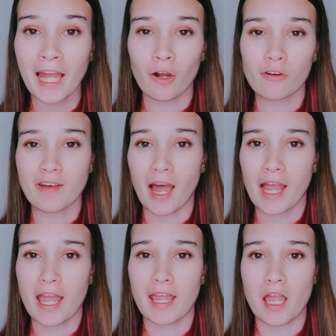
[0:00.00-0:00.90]
However,
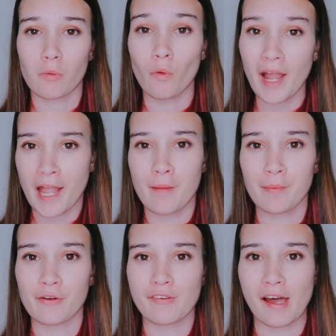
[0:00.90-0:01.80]
I am quite
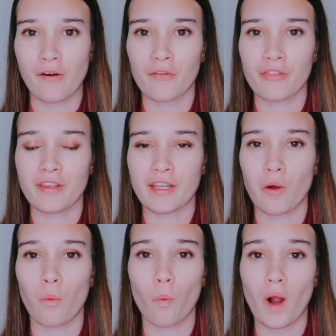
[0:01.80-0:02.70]
happy with how the
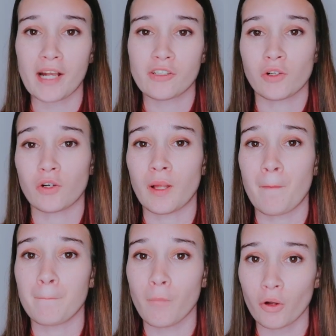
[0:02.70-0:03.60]
white chocolate
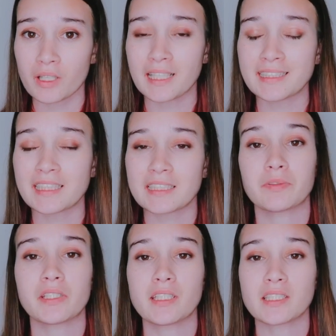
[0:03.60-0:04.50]
mocha tasted,
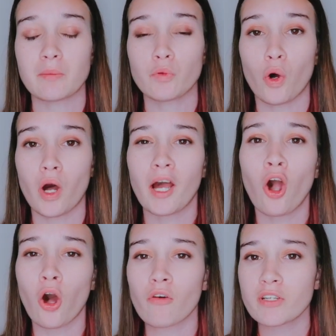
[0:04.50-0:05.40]
especially because I'm not a
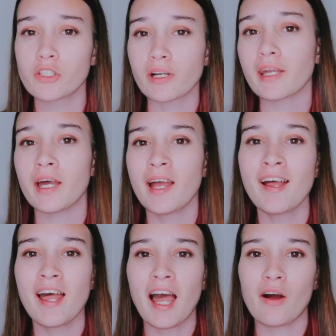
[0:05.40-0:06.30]
coffee drinker.
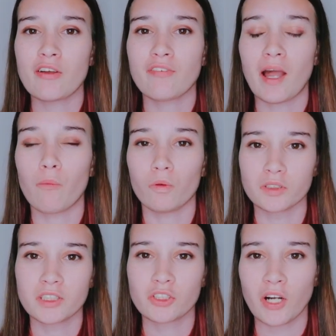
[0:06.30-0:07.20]
However, I
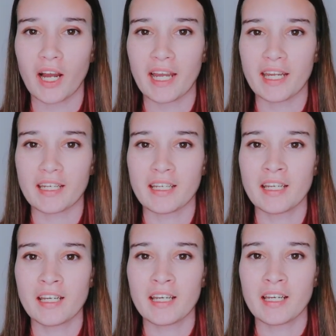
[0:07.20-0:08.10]
want to try
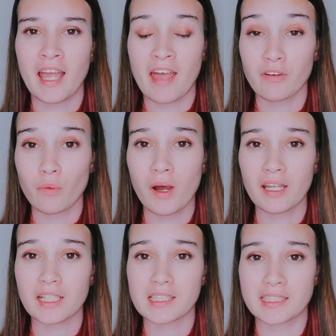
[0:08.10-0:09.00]
having
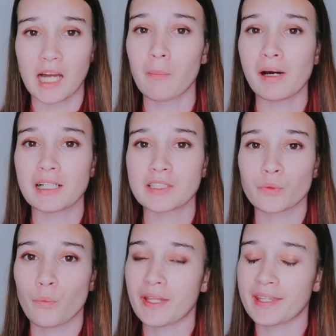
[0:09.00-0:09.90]
one at Starbucks
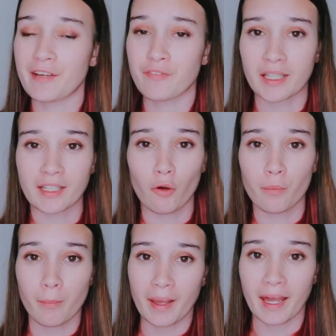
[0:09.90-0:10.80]
when they finally
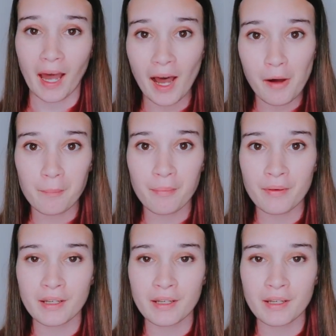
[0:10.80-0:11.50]
open back up.